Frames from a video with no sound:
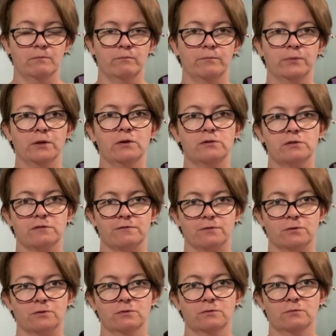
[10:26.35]

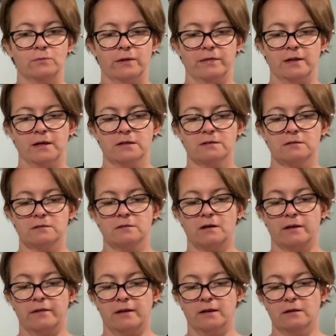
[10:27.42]
beautiful with this,
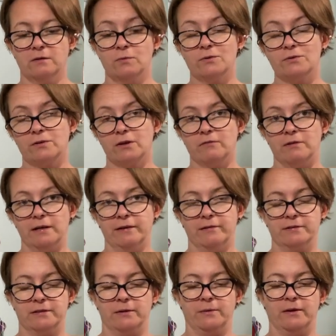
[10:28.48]
I think, which would go really nicely.